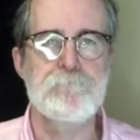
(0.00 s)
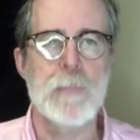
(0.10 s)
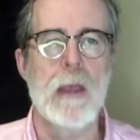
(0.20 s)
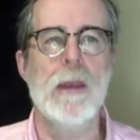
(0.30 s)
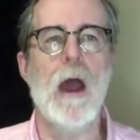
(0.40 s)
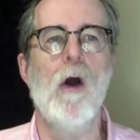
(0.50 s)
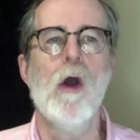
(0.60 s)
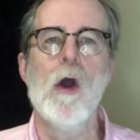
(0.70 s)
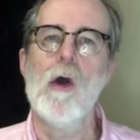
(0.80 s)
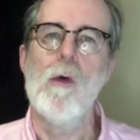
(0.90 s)
Now,
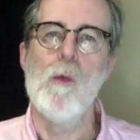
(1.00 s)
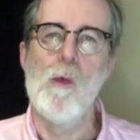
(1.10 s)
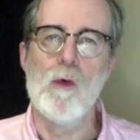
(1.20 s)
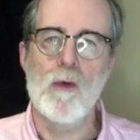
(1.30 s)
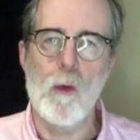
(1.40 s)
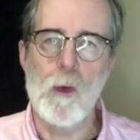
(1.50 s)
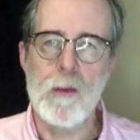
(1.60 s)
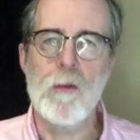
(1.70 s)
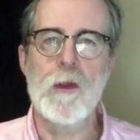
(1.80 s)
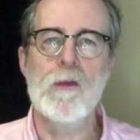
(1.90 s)
so one of
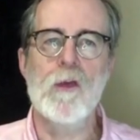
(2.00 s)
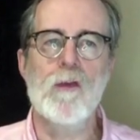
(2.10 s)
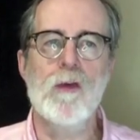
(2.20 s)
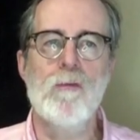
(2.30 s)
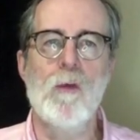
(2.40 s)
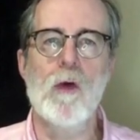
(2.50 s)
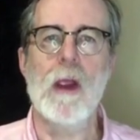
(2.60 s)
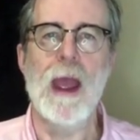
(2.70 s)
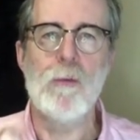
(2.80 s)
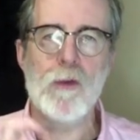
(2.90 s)
the things it's good for
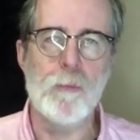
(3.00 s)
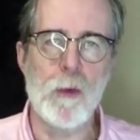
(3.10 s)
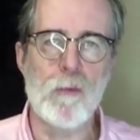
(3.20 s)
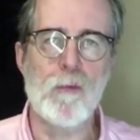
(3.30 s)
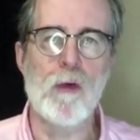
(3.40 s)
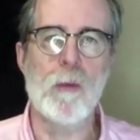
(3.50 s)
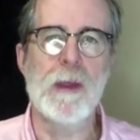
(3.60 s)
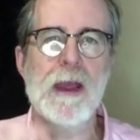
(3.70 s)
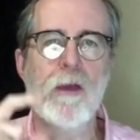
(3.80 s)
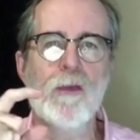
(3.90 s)
and what it's built for,
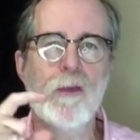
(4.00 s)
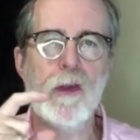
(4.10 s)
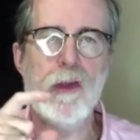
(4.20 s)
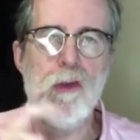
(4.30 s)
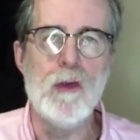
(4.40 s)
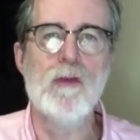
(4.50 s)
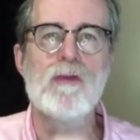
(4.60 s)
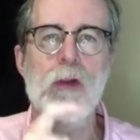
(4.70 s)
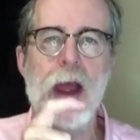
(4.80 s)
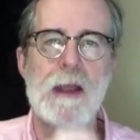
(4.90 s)
because the
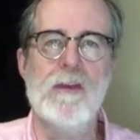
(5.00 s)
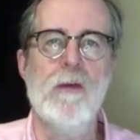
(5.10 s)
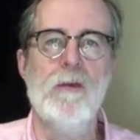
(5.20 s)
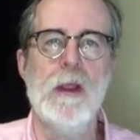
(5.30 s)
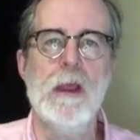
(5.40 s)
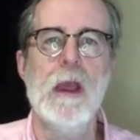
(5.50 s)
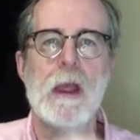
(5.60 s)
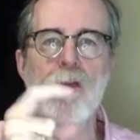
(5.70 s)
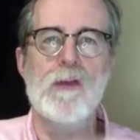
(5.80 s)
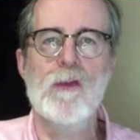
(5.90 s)
usual activity
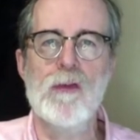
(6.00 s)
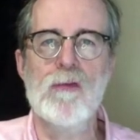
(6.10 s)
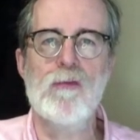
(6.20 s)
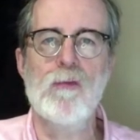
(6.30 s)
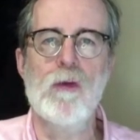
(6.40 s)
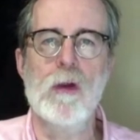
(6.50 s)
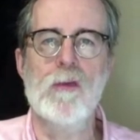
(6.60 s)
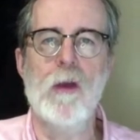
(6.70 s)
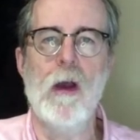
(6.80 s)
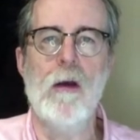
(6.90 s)
is to search for
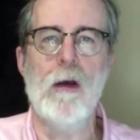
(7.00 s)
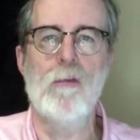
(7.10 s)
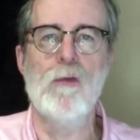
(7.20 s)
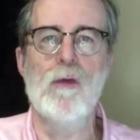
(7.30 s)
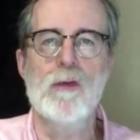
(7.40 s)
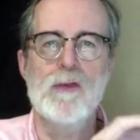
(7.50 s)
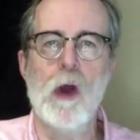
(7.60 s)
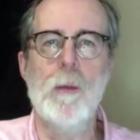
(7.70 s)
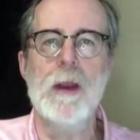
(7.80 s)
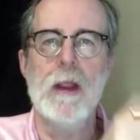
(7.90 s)
a folder, to
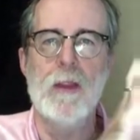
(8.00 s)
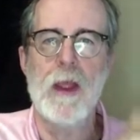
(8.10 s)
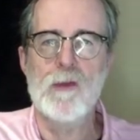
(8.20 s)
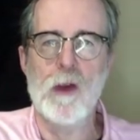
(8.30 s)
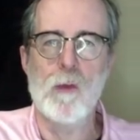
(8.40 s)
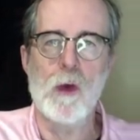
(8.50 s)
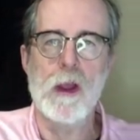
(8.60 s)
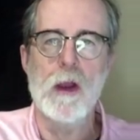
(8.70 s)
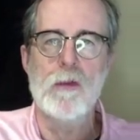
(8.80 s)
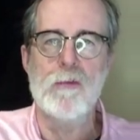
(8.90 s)
open it, and then start
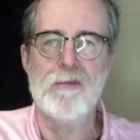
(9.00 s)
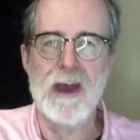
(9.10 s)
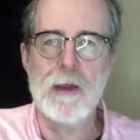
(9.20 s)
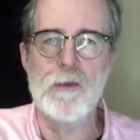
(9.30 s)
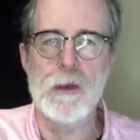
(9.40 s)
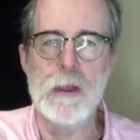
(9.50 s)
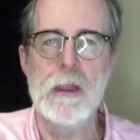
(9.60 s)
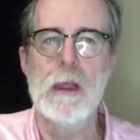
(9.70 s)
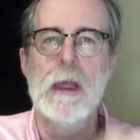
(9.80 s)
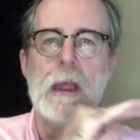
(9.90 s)
working on the files in it,
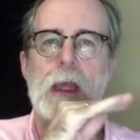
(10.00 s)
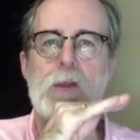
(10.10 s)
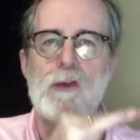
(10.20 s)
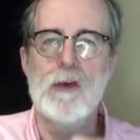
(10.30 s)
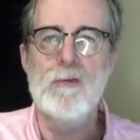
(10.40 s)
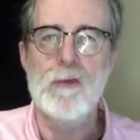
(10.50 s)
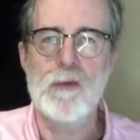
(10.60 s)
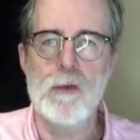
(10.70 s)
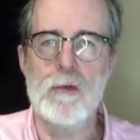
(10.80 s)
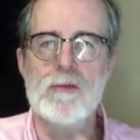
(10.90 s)
it's good for
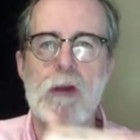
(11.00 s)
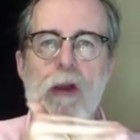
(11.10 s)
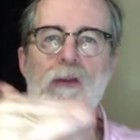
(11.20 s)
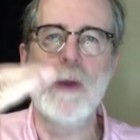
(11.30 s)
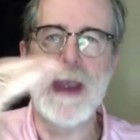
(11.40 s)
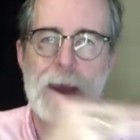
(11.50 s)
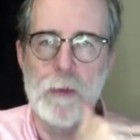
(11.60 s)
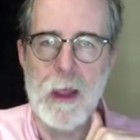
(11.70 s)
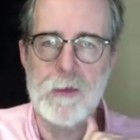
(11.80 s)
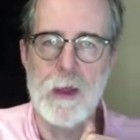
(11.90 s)
search to enable
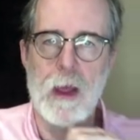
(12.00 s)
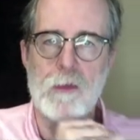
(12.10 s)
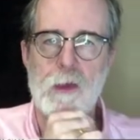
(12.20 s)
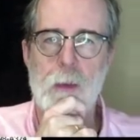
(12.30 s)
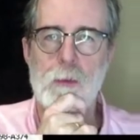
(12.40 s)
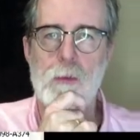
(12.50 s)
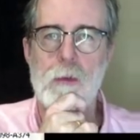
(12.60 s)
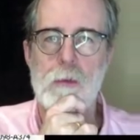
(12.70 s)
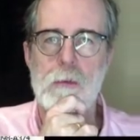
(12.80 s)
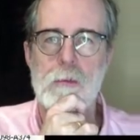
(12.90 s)
that task to happen
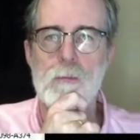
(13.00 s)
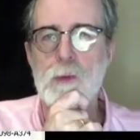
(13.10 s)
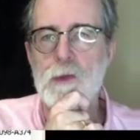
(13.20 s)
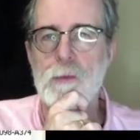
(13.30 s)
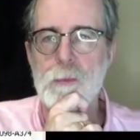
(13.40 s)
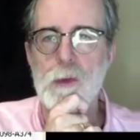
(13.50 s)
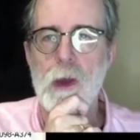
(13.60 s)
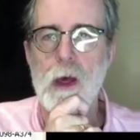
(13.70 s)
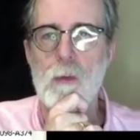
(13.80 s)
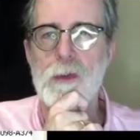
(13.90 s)
reasonably
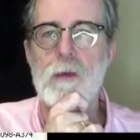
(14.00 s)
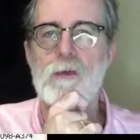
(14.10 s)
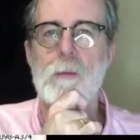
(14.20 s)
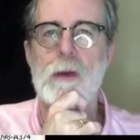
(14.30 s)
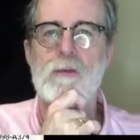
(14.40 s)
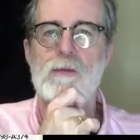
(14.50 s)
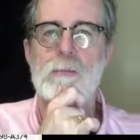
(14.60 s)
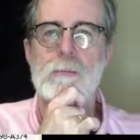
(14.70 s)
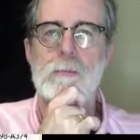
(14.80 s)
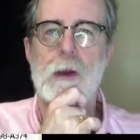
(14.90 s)
well without too much
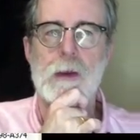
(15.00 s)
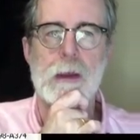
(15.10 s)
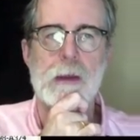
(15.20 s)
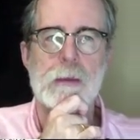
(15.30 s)
heartache.